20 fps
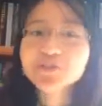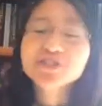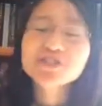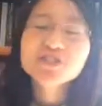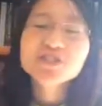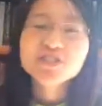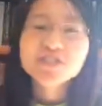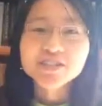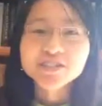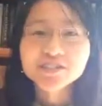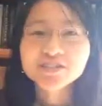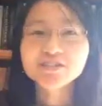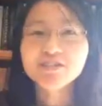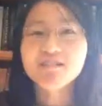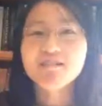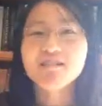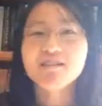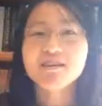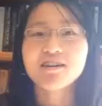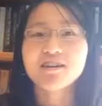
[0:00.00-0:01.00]
when she's
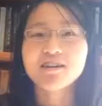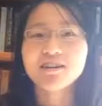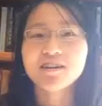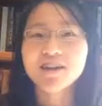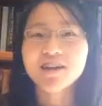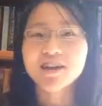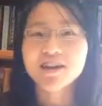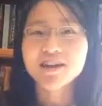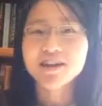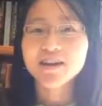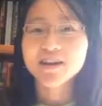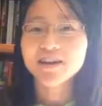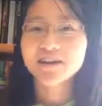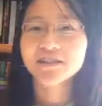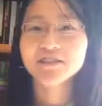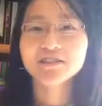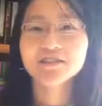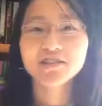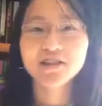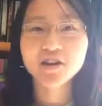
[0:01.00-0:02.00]
gone
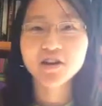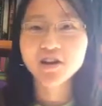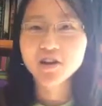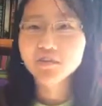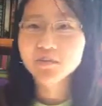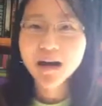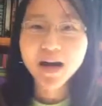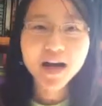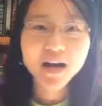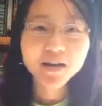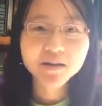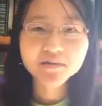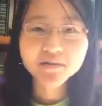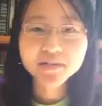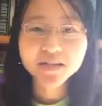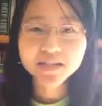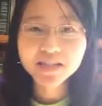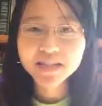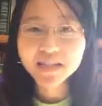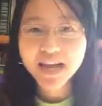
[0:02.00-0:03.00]
and her mom
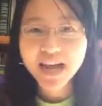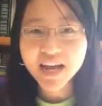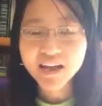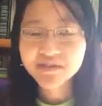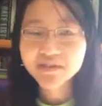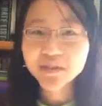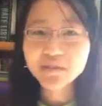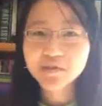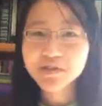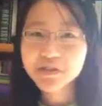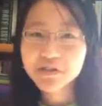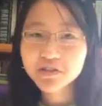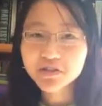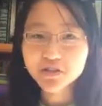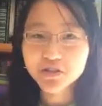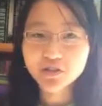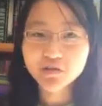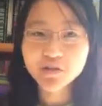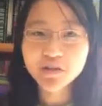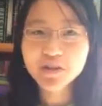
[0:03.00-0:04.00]
doesn't have something to
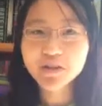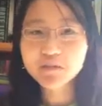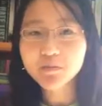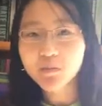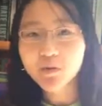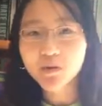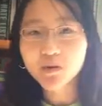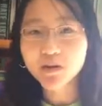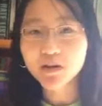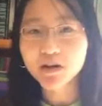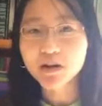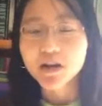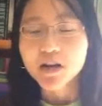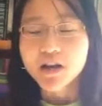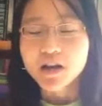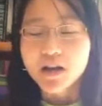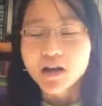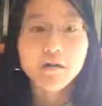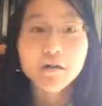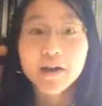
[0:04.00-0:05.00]
do anymore.
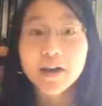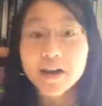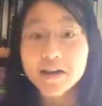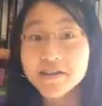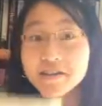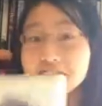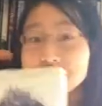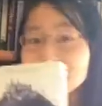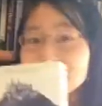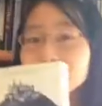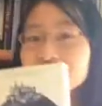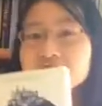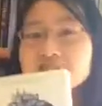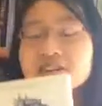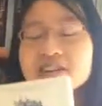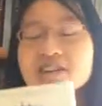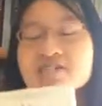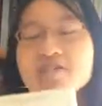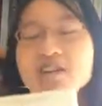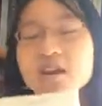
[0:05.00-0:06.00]
Okay, and here's
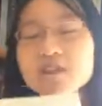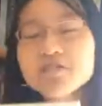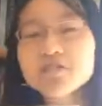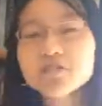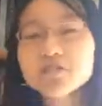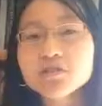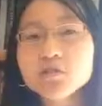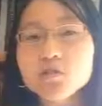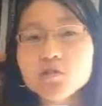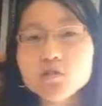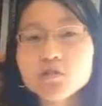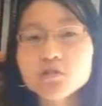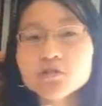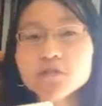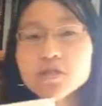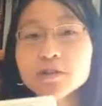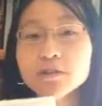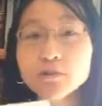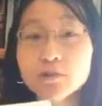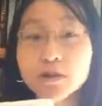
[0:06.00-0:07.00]
another cool
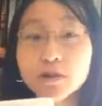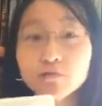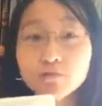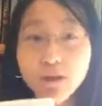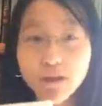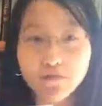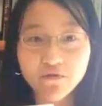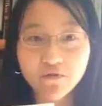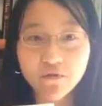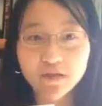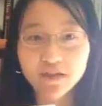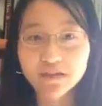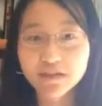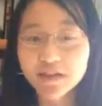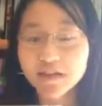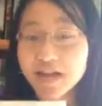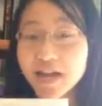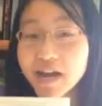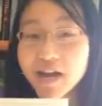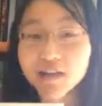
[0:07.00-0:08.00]
literary reference.
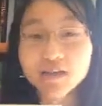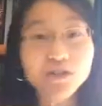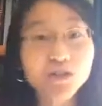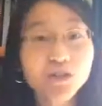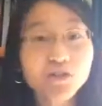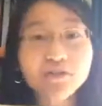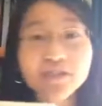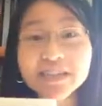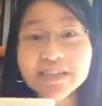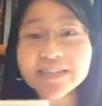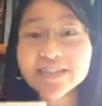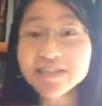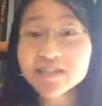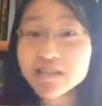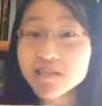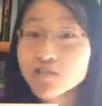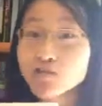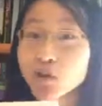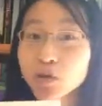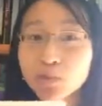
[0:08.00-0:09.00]
Now I don't know if he did
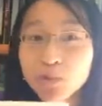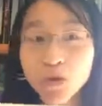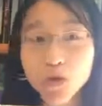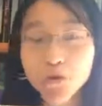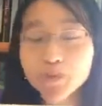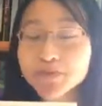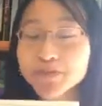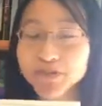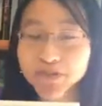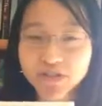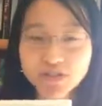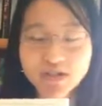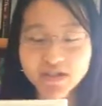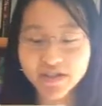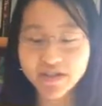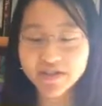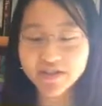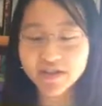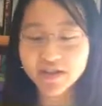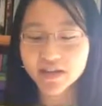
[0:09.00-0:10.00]
this on purpose or
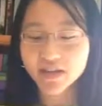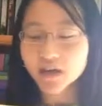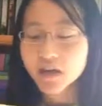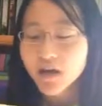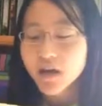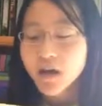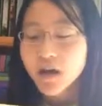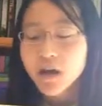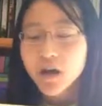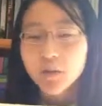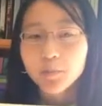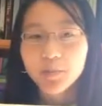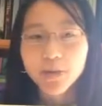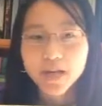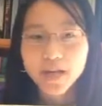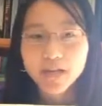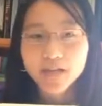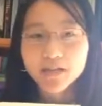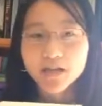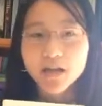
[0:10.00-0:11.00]
anything,
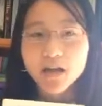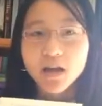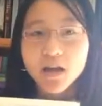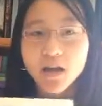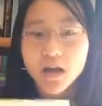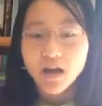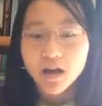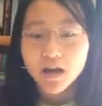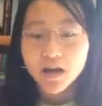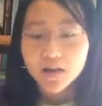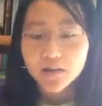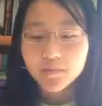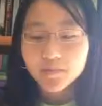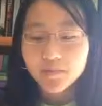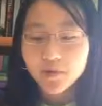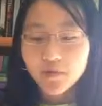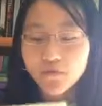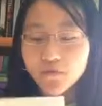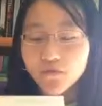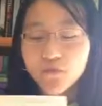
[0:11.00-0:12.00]
but
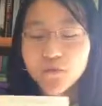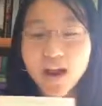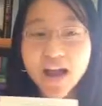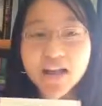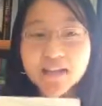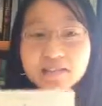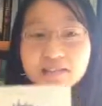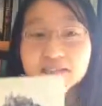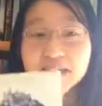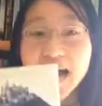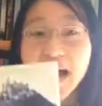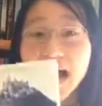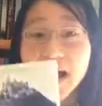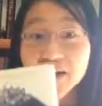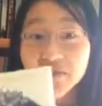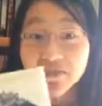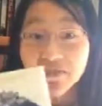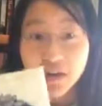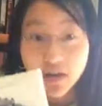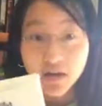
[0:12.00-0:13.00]
Franz
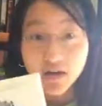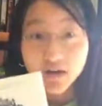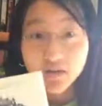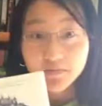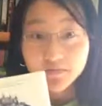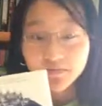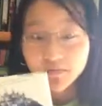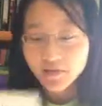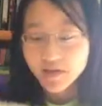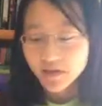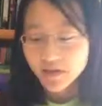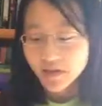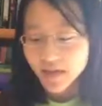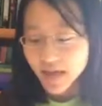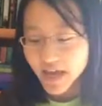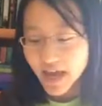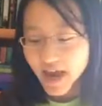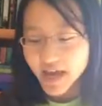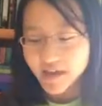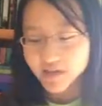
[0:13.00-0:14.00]
Kafka, The
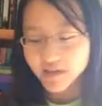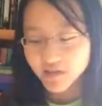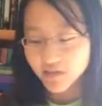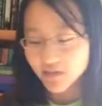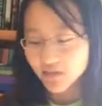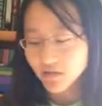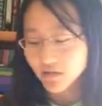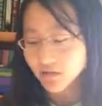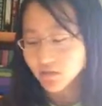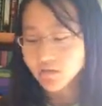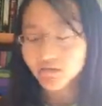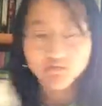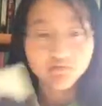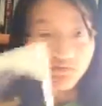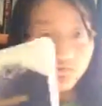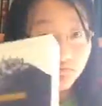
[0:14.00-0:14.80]
Castle,